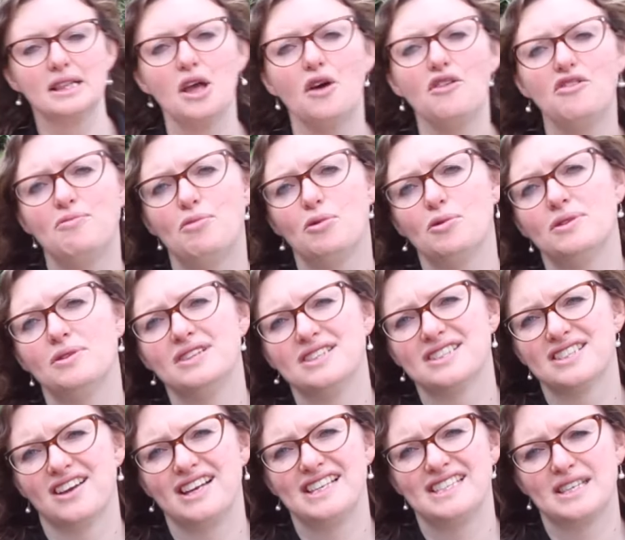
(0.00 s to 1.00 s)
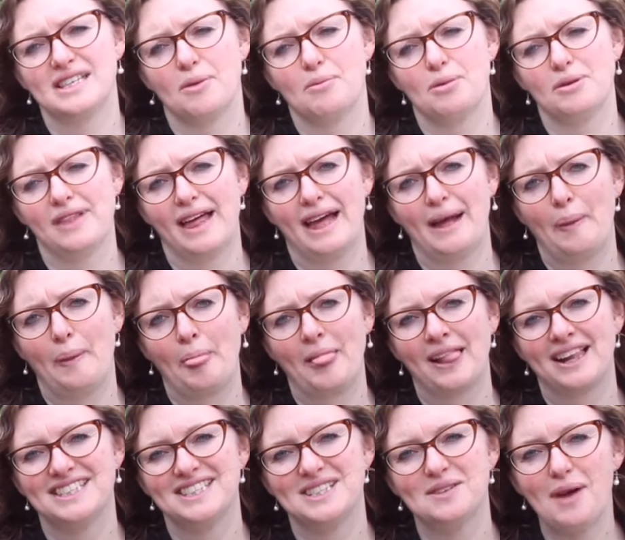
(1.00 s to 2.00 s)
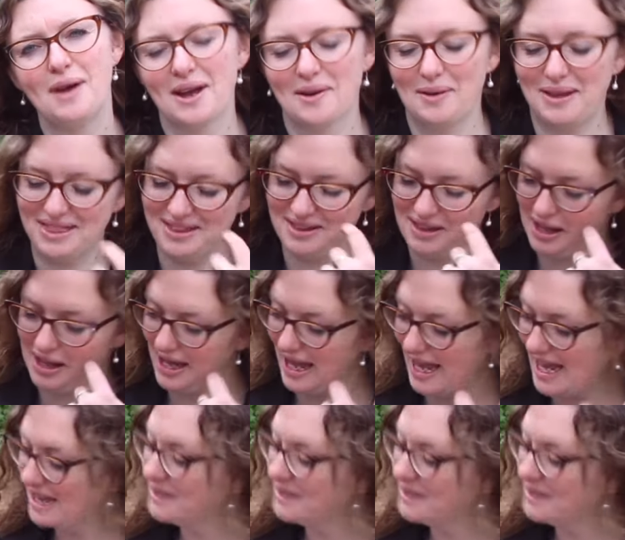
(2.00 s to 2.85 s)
golf ball size sample there to work with. Okay,